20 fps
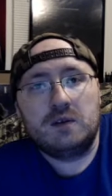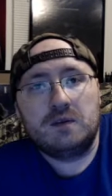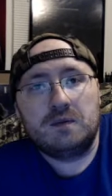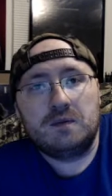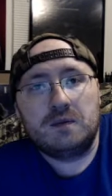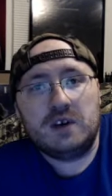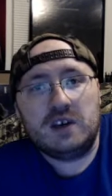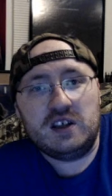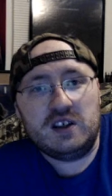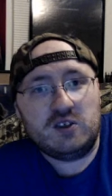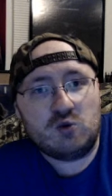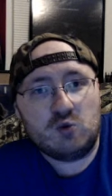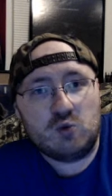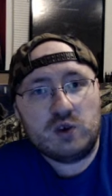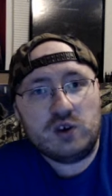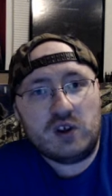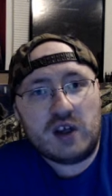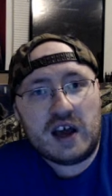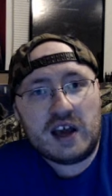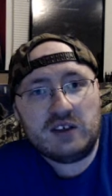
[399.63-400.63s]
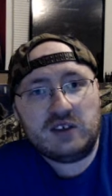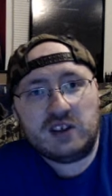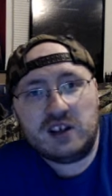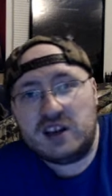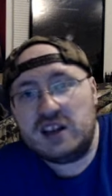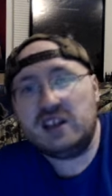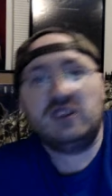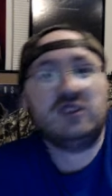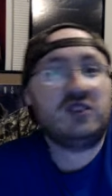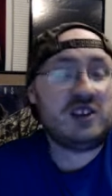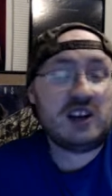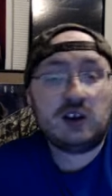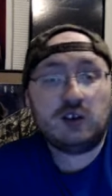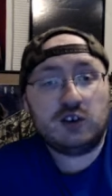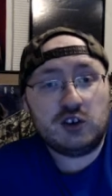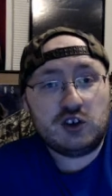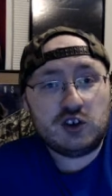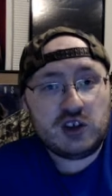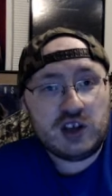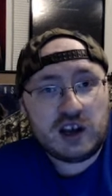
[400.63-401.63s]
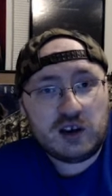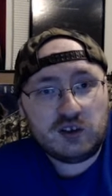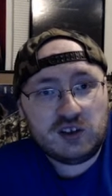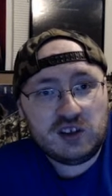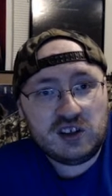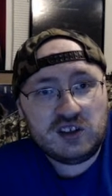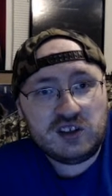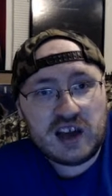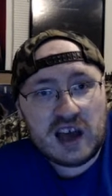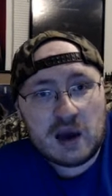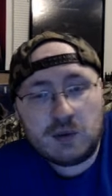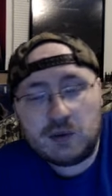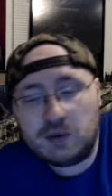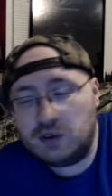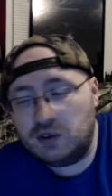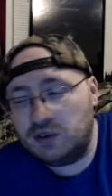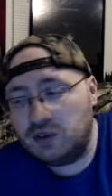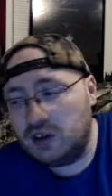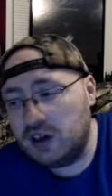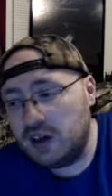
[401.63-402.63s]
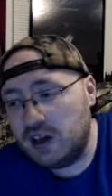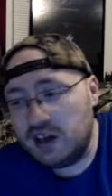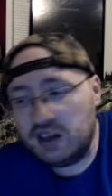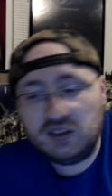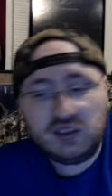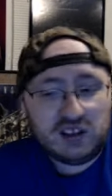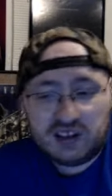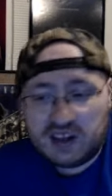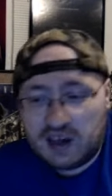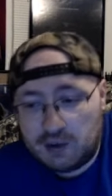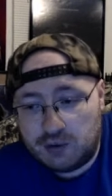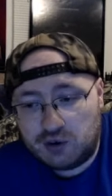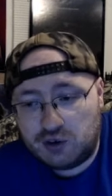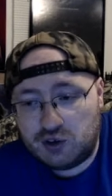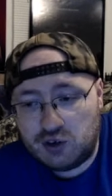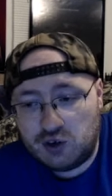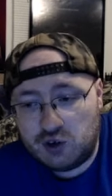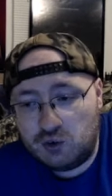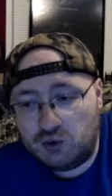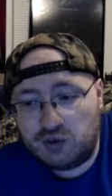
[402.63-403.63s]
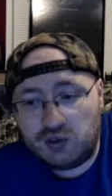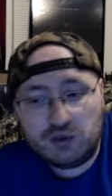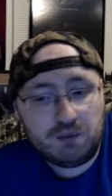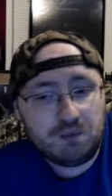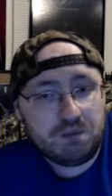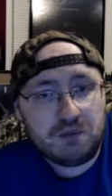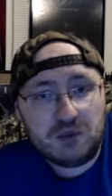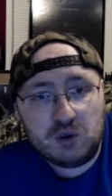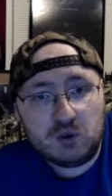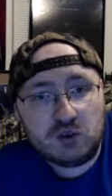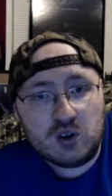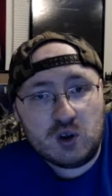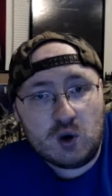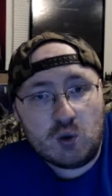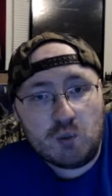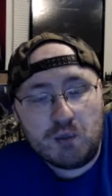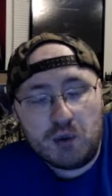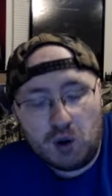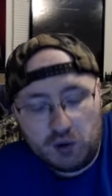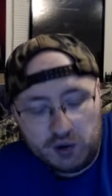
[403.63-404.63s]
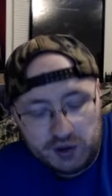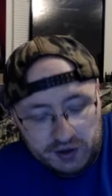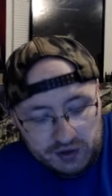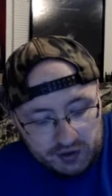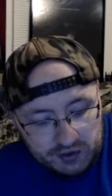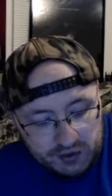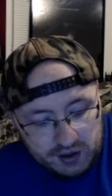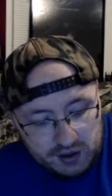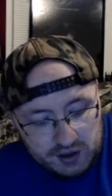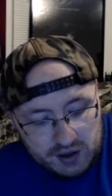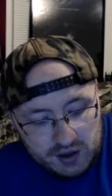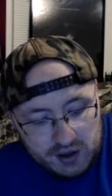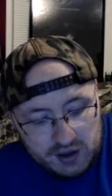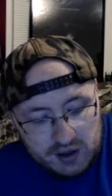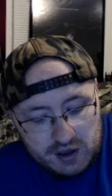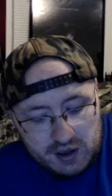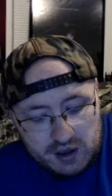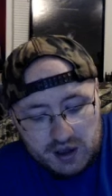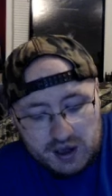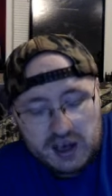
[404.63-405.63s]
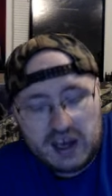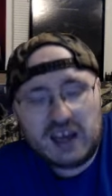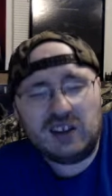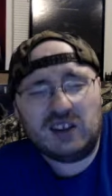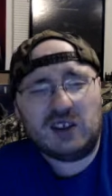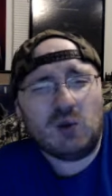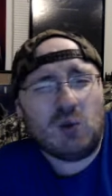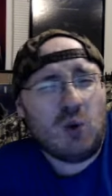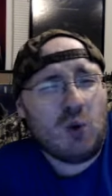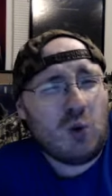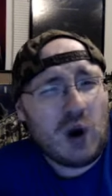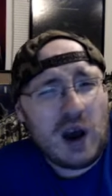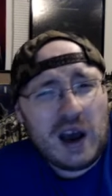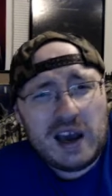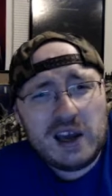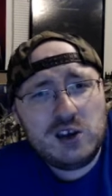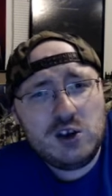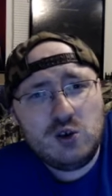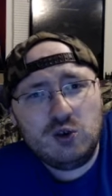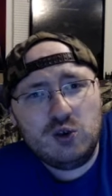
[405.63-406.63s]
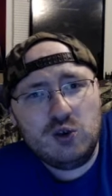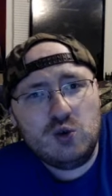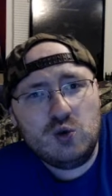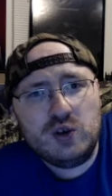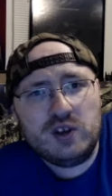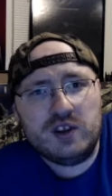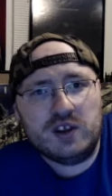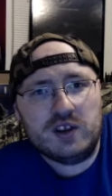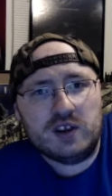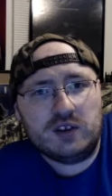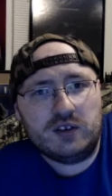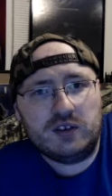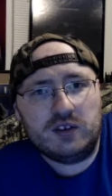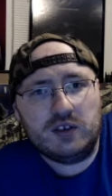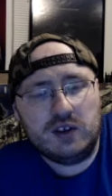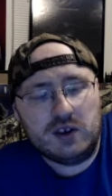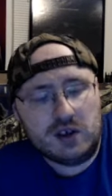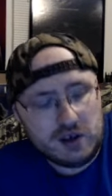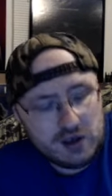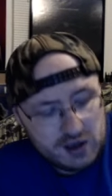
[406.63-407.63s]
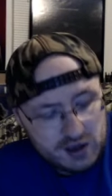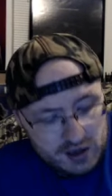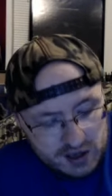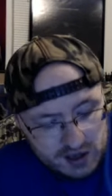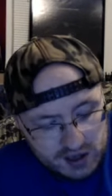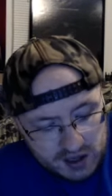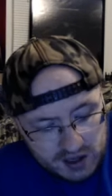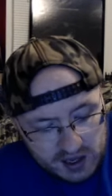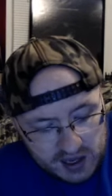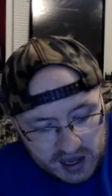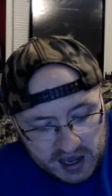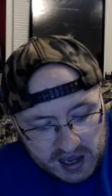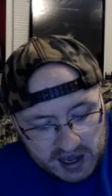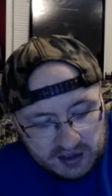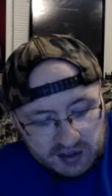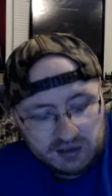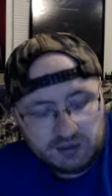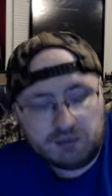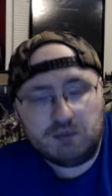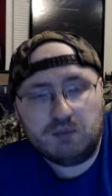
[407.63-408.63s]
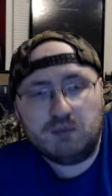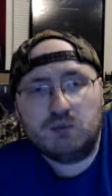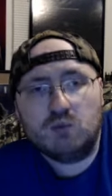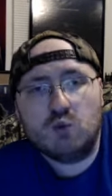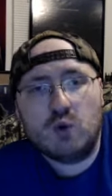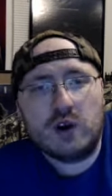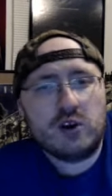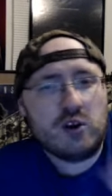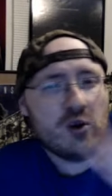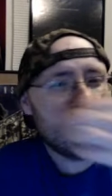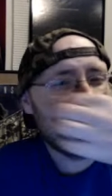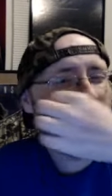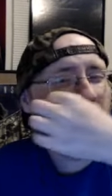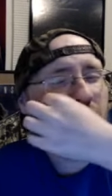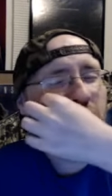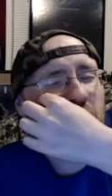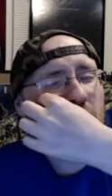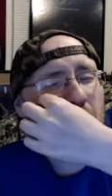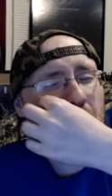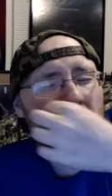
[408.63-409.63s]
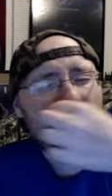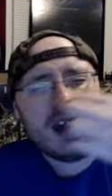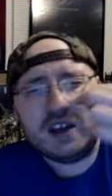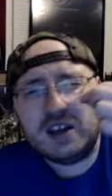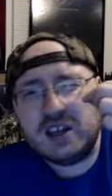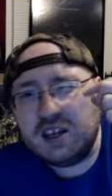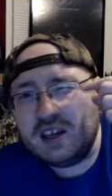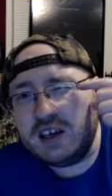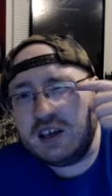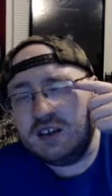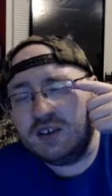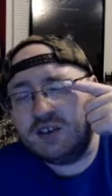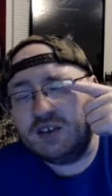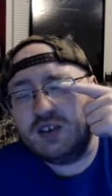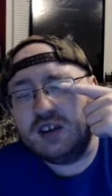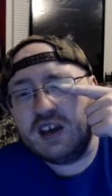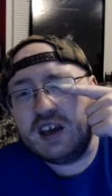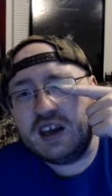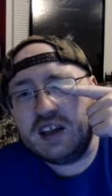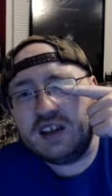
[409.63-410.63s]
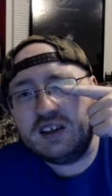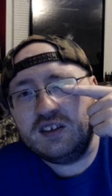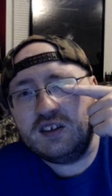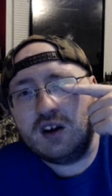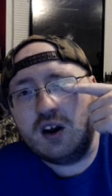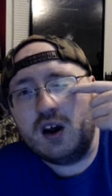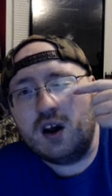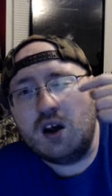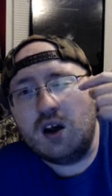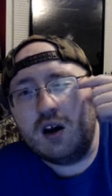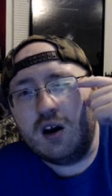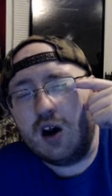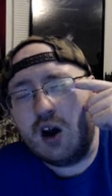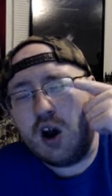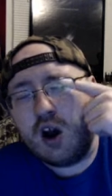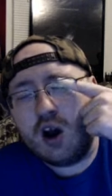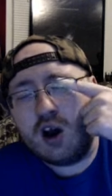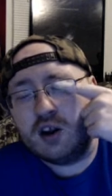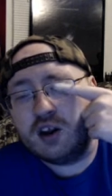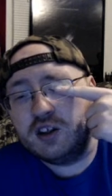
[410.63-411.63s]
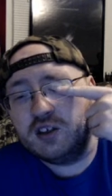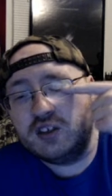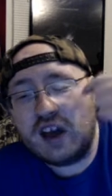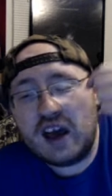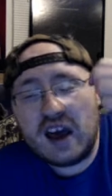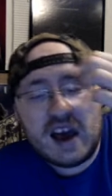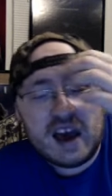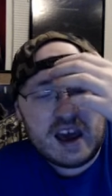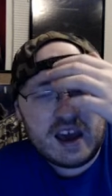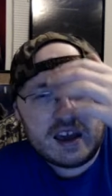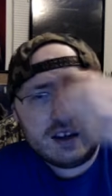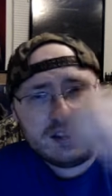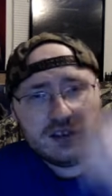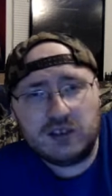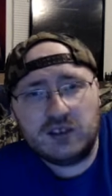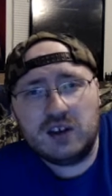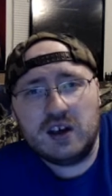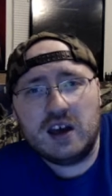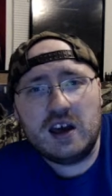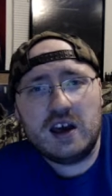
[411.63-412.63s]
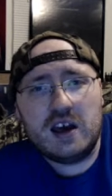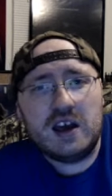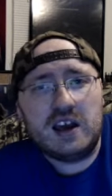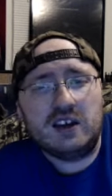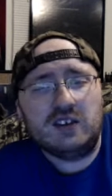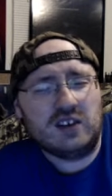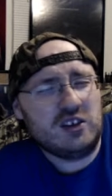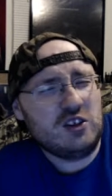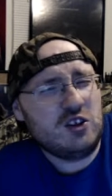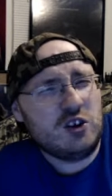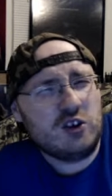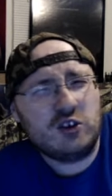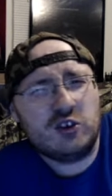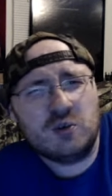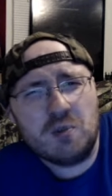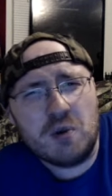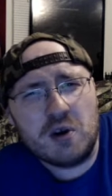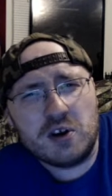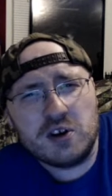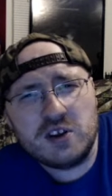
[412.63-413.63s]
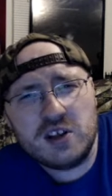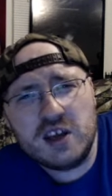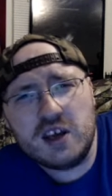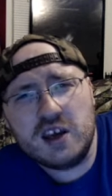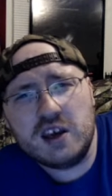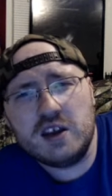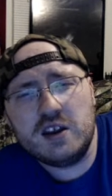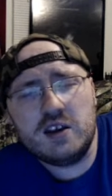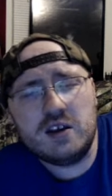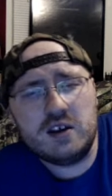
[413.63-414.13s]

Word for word: He doesn't realize it. And he steers the shell. C. Thomas. C. Thomas shoots. There's no bullets. He said, well, why are you doing this? And Rutger puts the pennies in his, on his eyes. It's like, you're a smart kid.